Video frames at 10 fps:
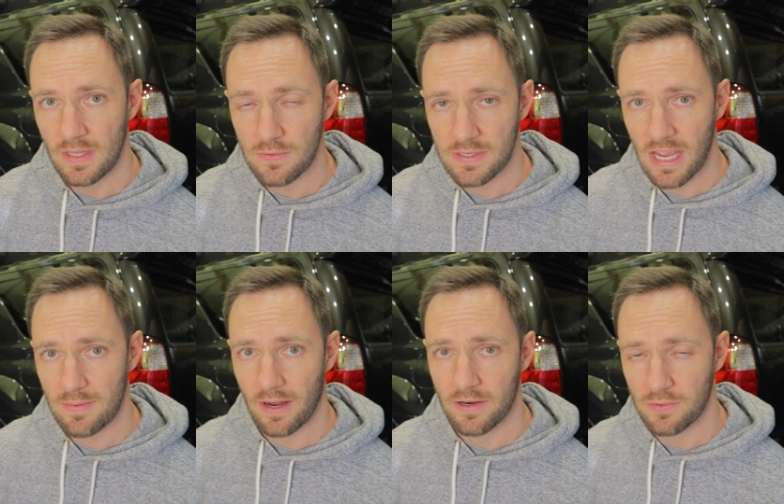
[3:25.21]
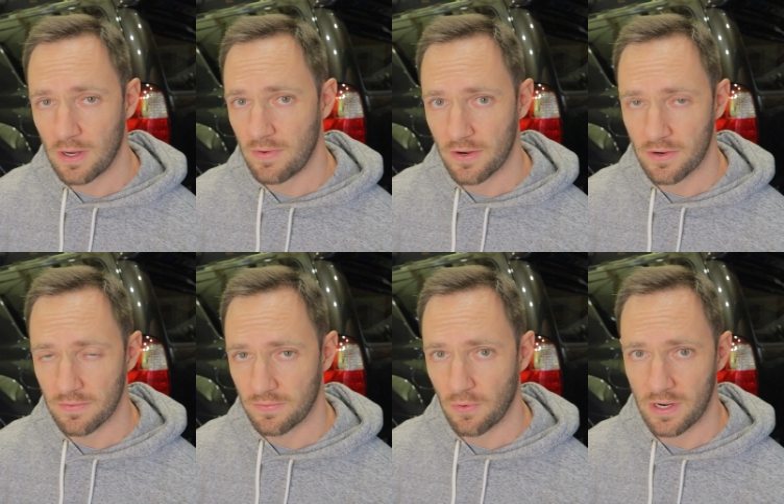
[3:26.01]
These ones came down to
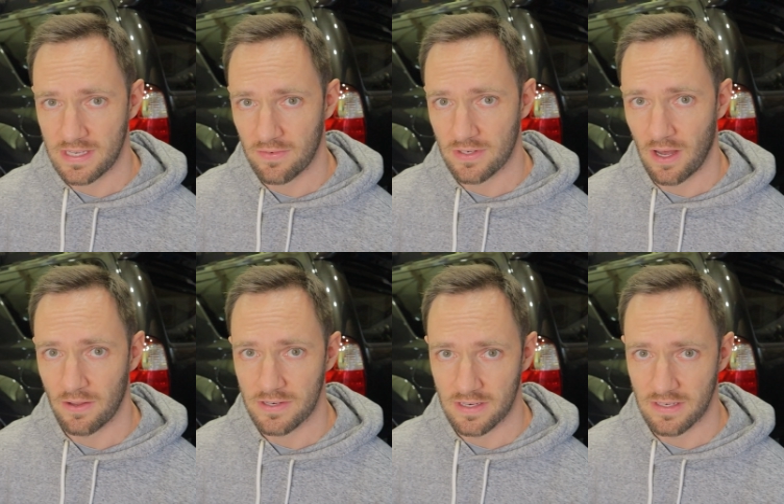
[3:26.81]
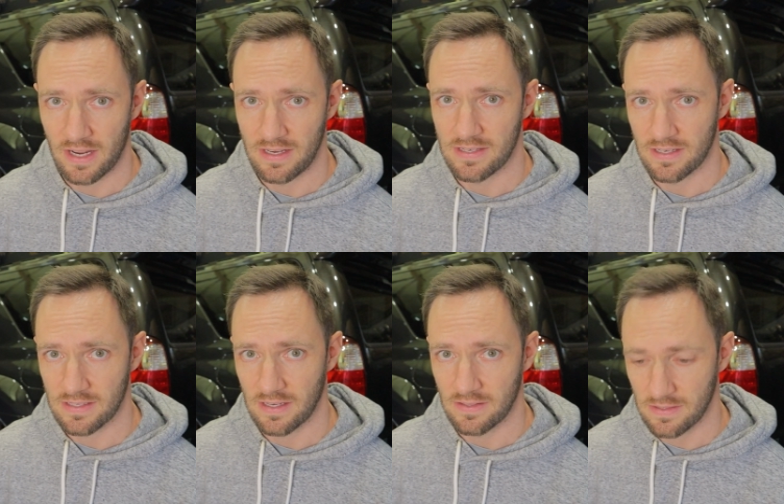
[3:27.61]

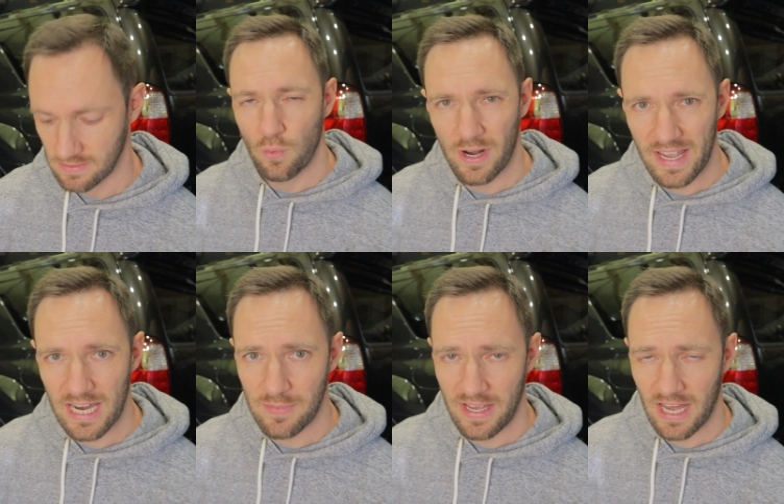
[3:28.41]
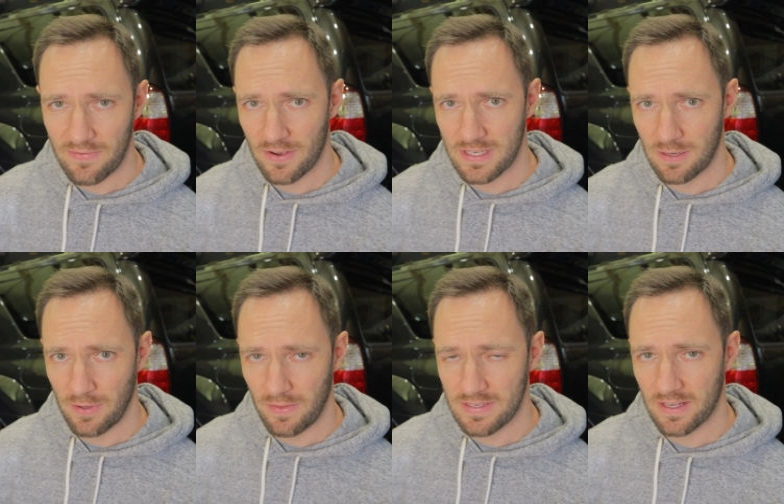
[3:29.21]
$1,247.96. Would I get them again if I was going to
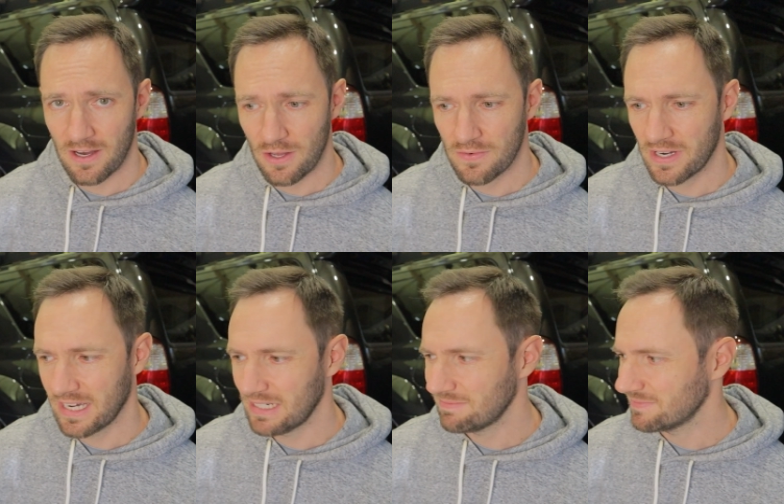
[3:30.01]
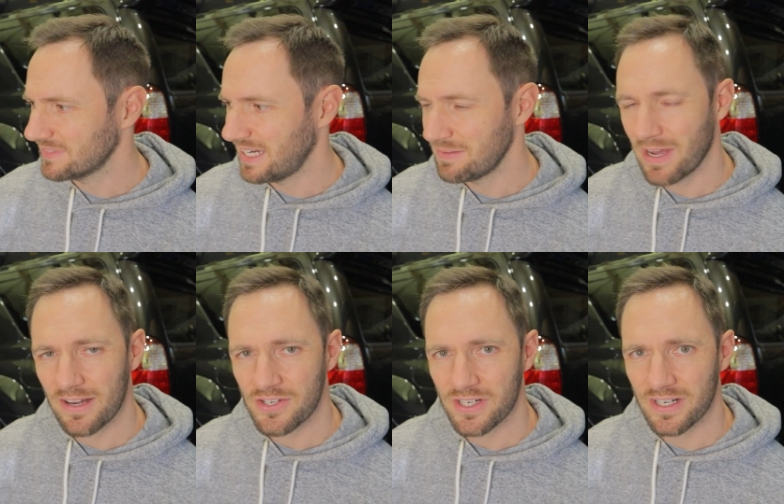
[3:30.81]
build this thing all over again? I'm
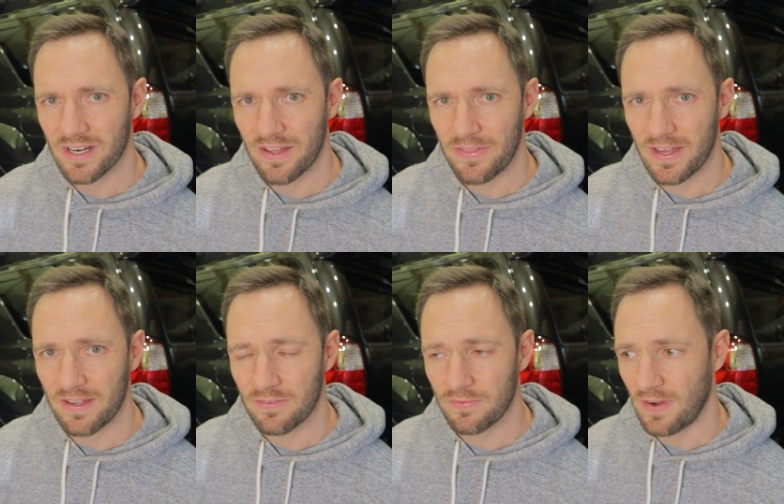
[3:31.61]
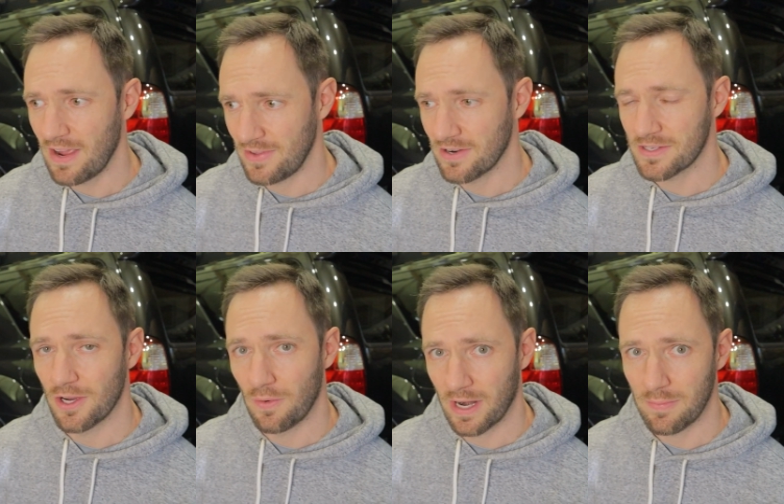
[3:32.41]
not sure. I think 5 years
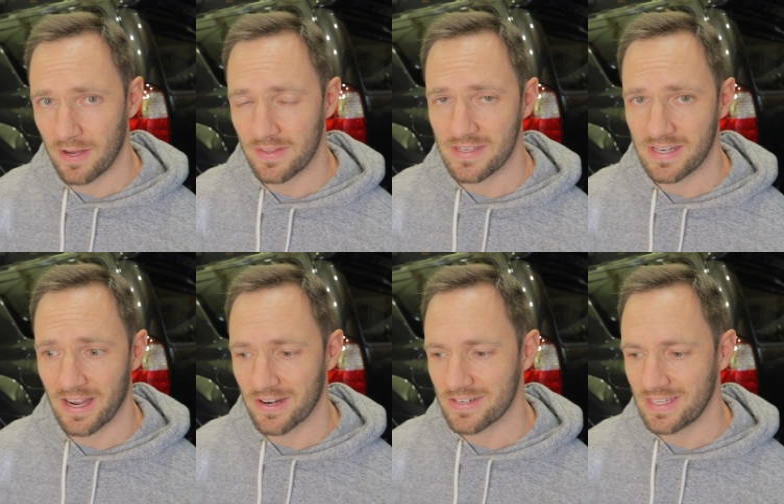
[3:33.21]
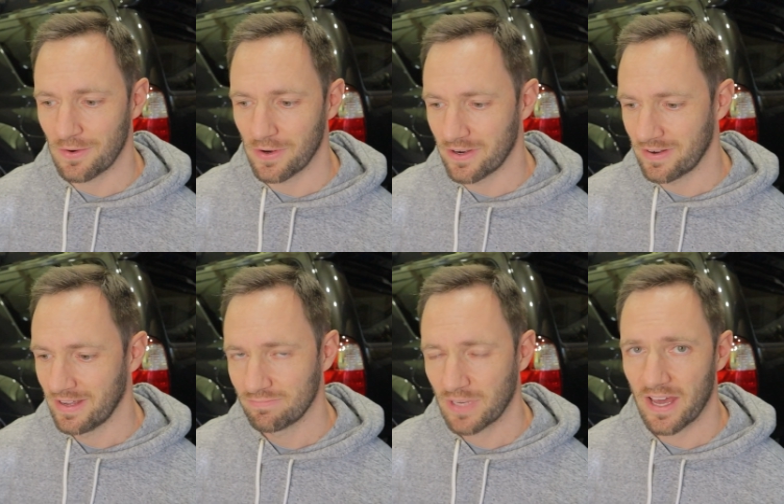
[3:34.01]
ago when I bought these tires, they were
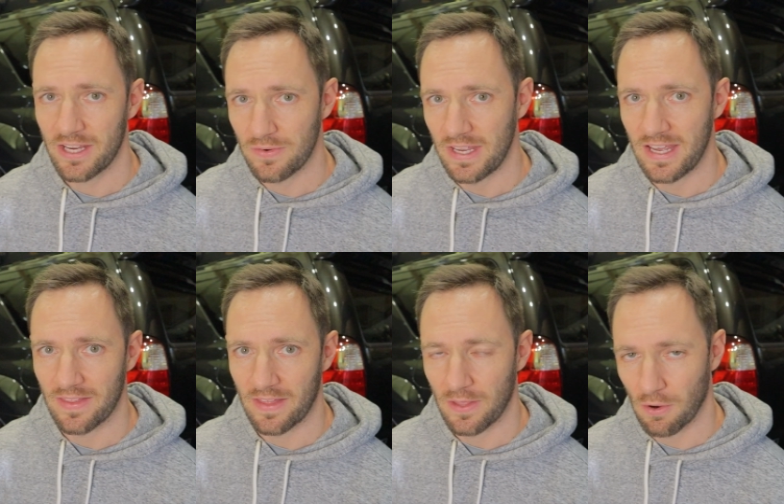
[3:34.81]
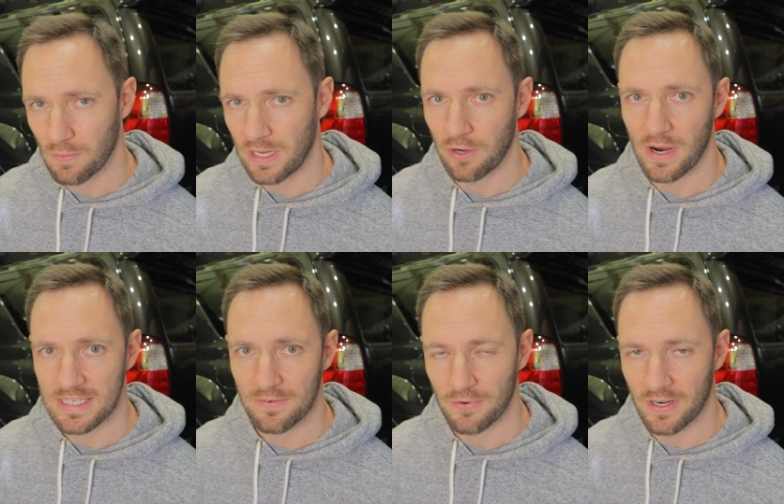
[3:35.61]
kind of unique in that they were really
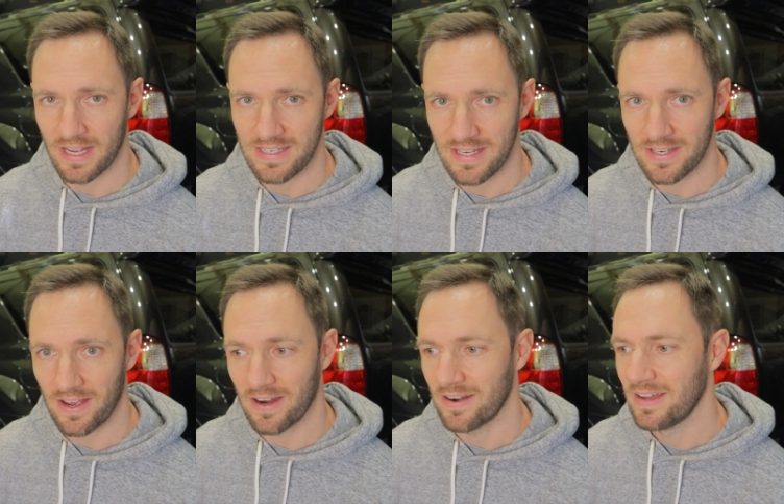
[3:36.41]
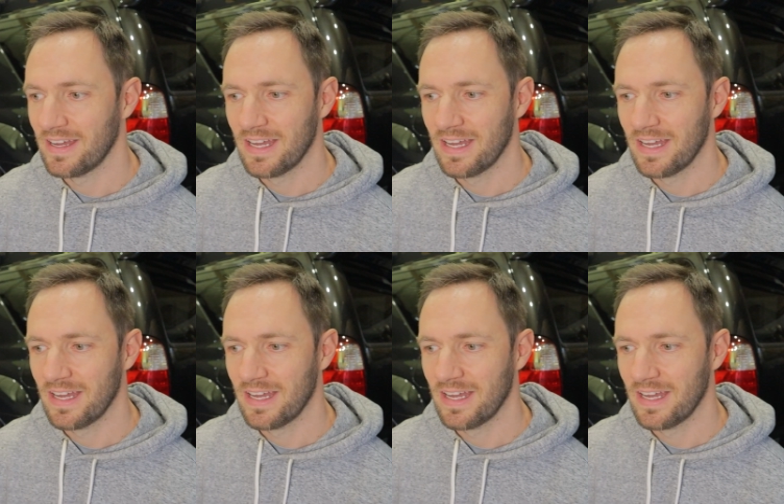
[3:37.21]
aggressive for an AT tire.